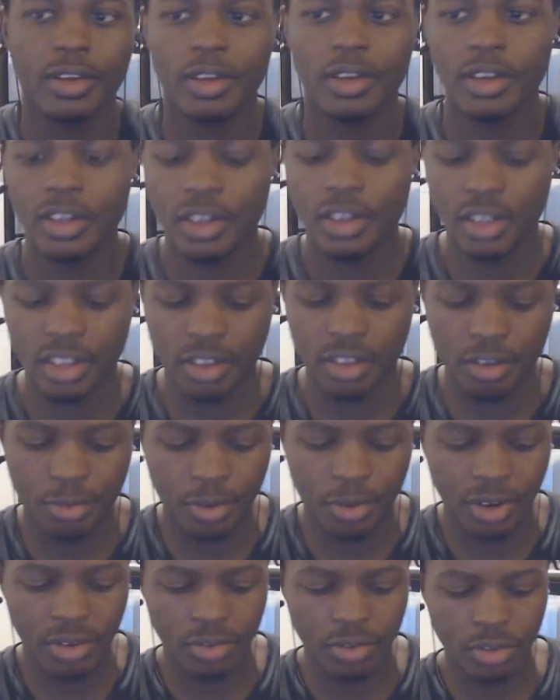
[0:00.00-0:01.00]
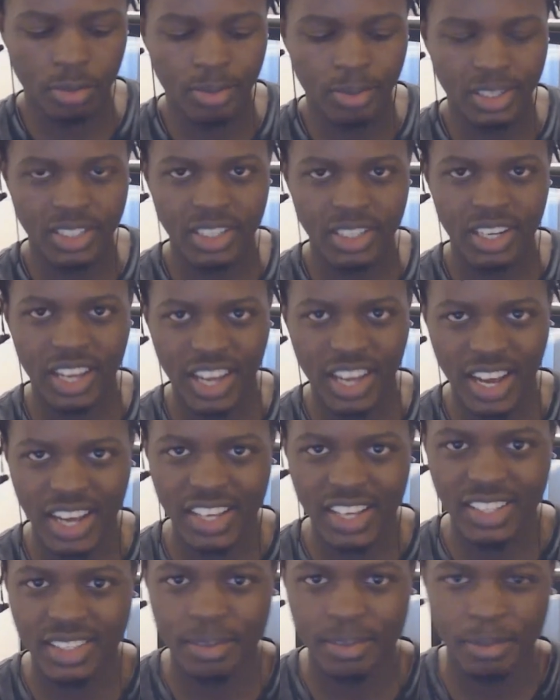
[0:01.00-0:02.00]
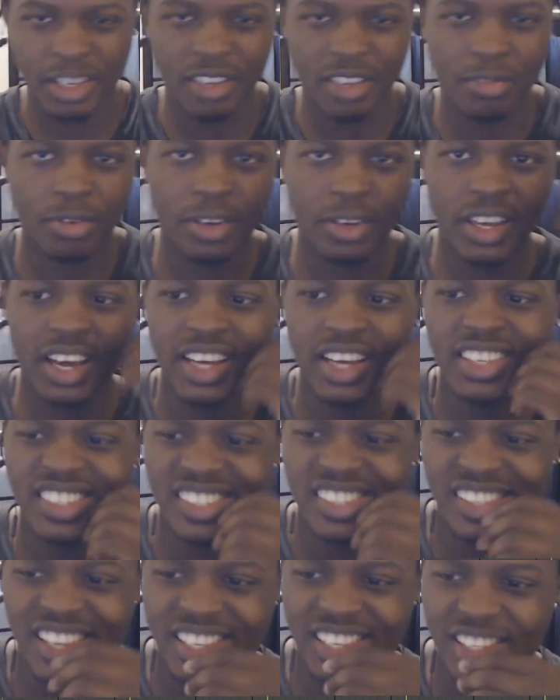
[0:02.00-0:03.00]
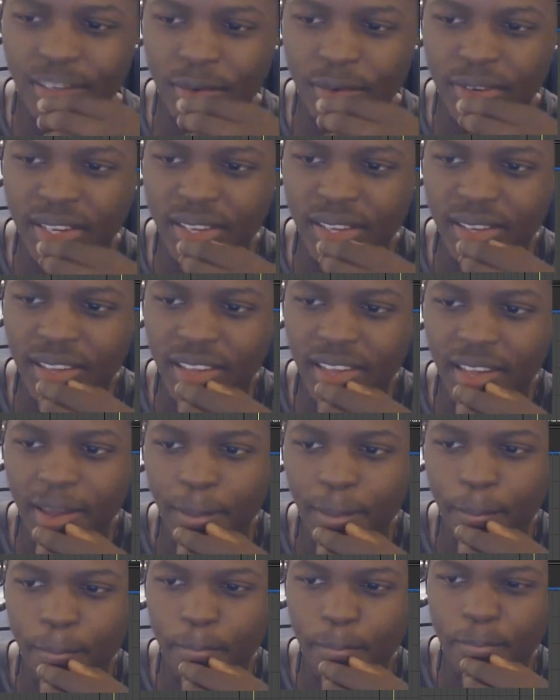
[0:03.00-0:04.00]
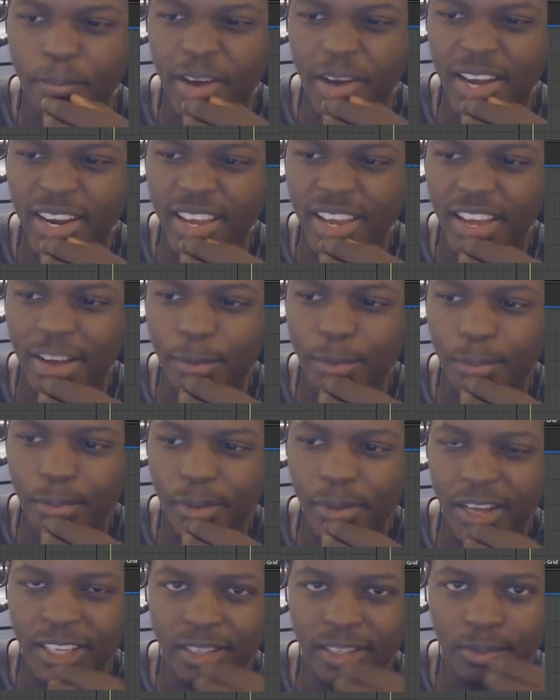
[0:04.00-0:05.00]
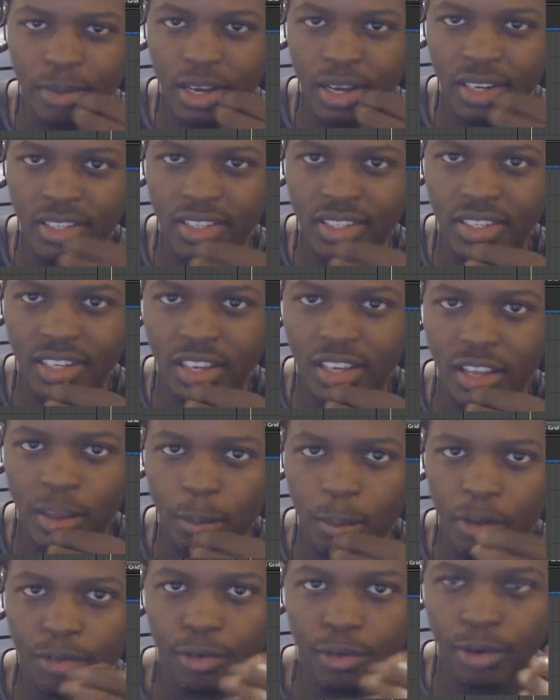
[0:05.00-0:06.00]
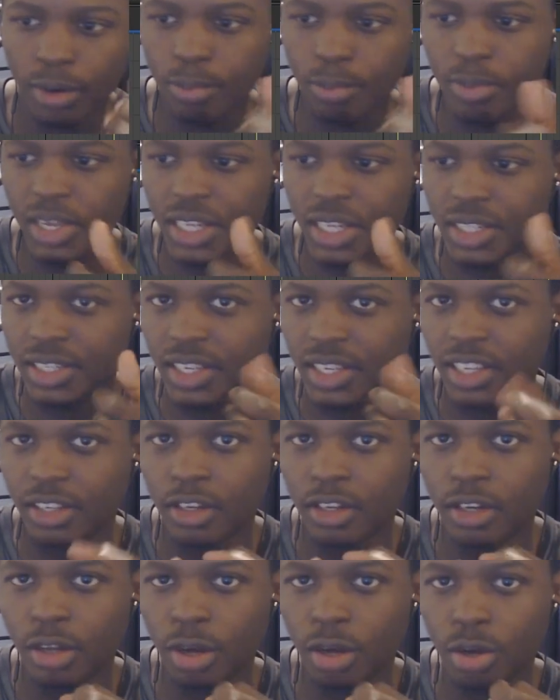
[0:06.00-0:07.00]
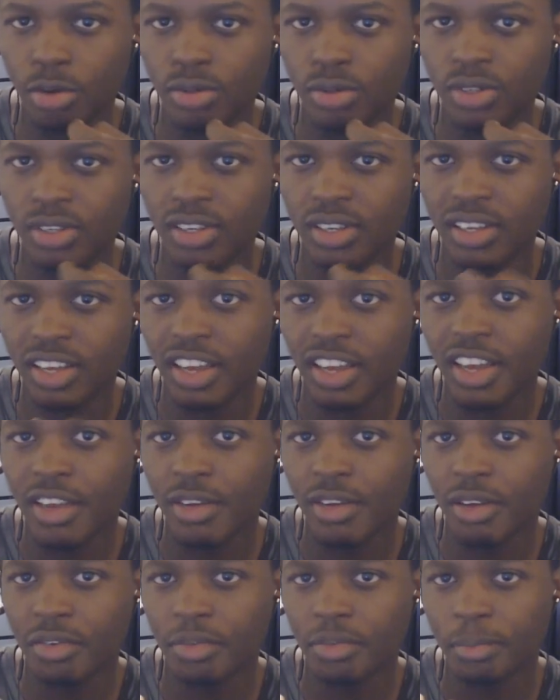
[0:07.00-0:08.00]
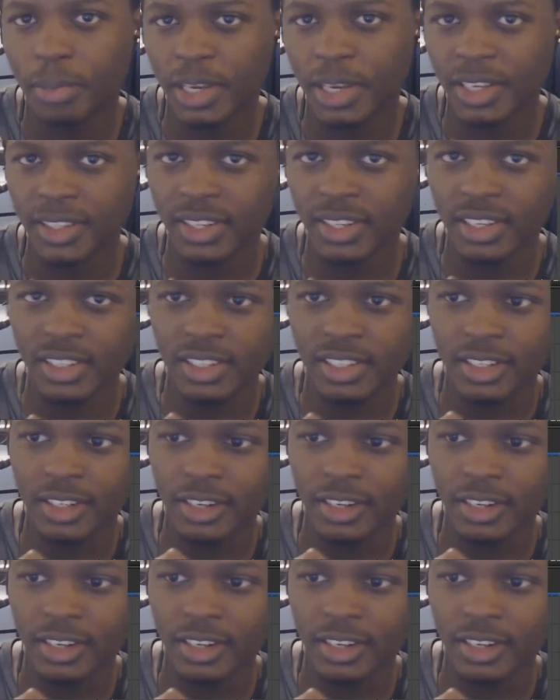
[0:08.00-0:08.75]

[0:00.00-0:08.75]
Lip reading: Like if you have too much highs, but for the highs it doesn't really muddy up as much, but for the mids and the lows you have to pay attention.